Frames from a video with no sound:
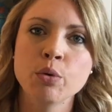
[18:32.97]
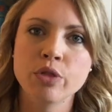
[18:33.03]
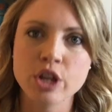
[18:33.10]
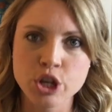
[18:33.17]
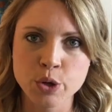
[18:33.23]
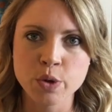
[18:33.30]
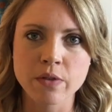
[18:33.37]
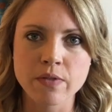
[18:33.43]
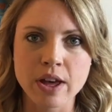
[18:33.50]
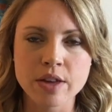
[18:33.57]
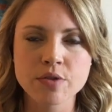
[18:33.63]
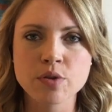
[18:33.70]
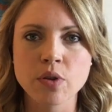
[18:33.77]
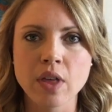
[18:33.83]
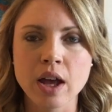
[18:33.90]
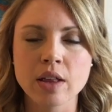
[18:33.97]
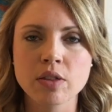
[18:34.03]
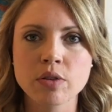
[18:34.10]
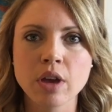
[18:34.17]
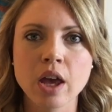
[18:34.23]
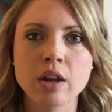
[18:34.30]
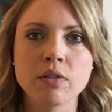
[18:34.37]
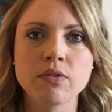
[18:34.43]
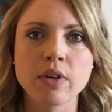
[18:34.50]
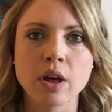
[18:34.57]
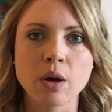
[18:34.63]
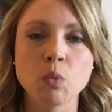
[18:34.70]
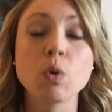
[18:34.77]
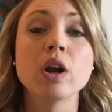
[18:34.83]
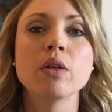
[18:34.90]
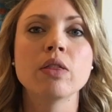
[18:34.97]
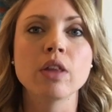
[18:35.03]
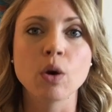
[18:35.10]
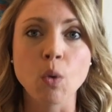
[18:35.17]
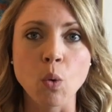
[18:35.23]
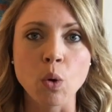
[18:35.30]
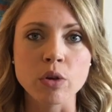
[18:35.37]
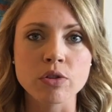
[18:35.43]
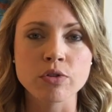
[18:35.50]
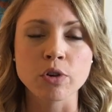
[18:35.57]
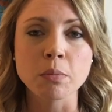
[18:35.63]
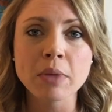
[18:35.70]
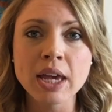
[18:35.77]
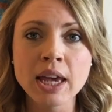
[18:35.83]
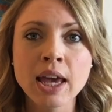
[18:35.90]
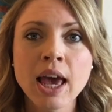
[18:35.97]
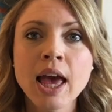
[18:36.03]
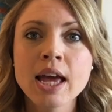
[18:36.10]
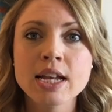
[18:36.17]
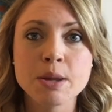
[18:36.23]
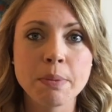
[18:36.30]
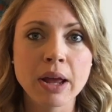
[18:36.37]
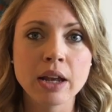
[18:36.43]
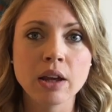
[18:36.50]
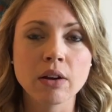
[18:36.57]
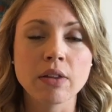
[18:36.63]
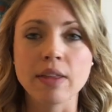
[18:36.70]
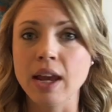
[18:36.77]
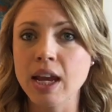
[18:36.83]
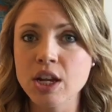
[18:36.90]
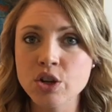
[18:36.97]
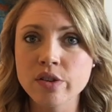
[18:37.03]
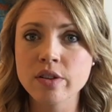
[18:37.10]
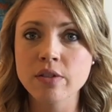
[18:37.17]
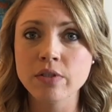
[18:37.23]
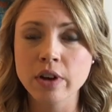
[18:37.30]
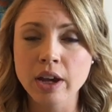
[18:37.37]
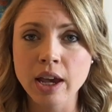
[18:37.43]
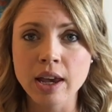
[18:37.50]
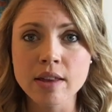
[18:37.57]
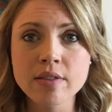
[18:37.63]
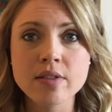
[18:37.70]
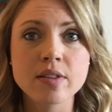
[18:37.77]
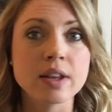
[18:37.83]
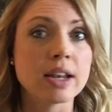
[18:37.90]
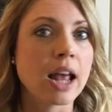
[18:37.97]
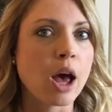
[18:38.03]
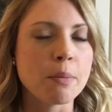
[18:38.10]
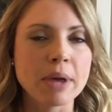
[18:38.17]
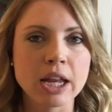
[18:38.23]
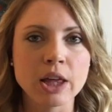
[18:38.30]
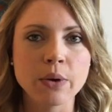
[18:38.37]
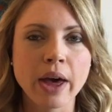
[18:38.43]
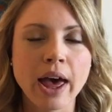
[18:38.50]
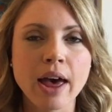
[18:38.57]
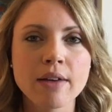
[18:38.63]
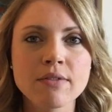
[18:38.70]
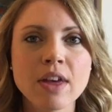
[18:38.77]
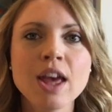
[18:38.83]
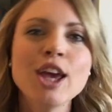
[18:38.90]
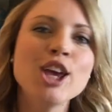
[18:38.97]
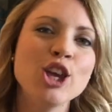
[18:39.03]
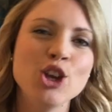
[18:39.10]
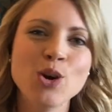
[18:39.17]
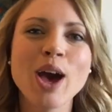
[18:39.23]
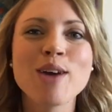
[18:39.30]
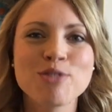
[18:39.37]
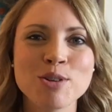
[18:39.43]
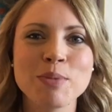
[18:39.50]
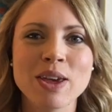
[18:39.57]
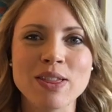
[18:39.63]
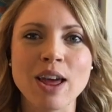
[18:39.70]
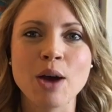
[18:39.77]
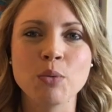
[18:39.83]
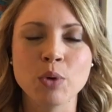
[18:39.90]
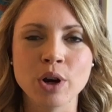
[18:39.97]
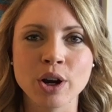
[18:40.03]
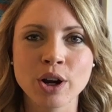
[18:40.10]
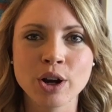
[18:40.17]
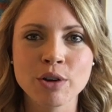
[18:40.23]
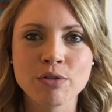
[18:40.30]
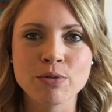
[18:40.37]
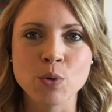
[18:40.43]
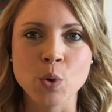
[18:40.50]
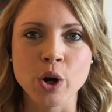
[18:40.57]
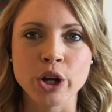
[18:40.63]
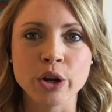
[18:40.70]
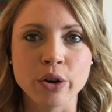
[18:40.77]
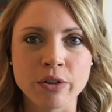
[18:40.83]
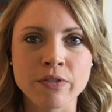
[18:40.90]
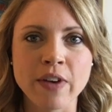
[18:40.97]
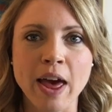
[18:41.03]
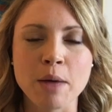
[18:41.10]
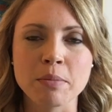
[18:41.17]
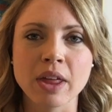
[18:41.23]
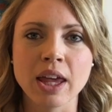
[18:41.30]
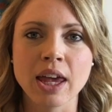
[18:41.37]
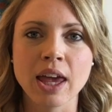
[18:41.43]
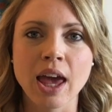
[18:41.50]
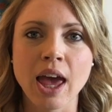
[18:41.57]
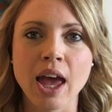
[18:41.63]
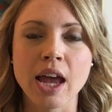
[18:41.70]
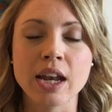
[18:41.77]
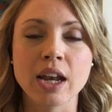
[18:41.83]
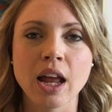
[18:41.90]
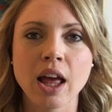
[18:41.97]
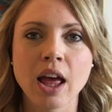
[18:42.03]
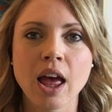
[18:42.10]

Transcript: with the 2 of us. So that's kind of one of the goals for me. Depending on the ages of your kids and how many you have to make that work for your family, and